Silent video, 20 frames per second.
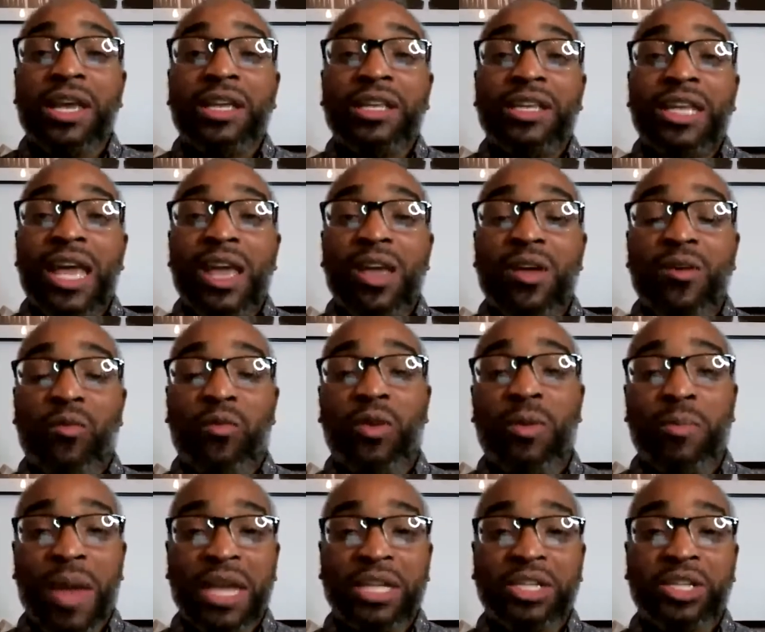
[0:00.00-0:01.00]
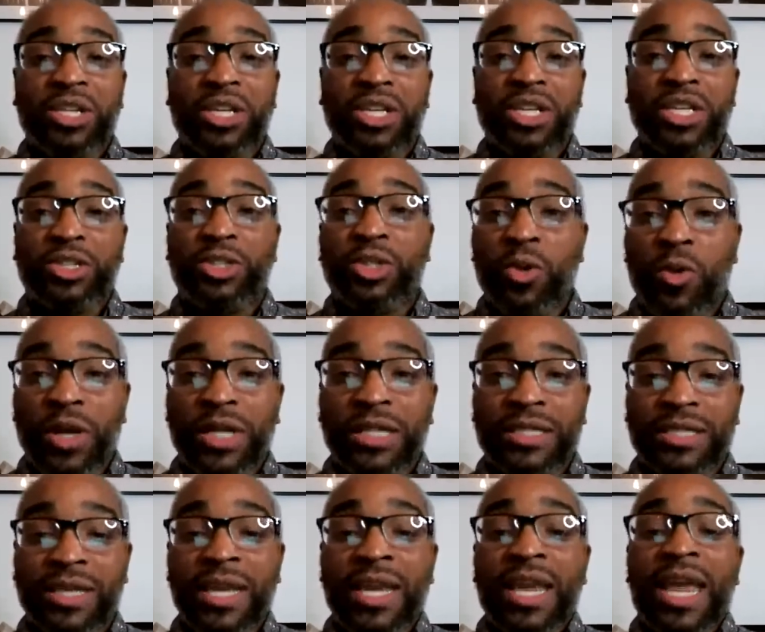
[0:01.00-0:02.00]
your inflammation in your
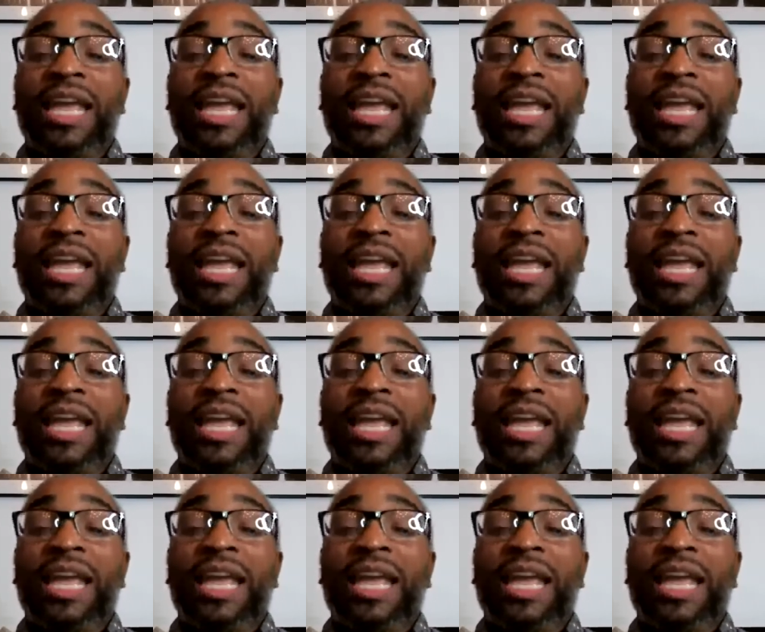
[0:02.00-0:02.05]
joints.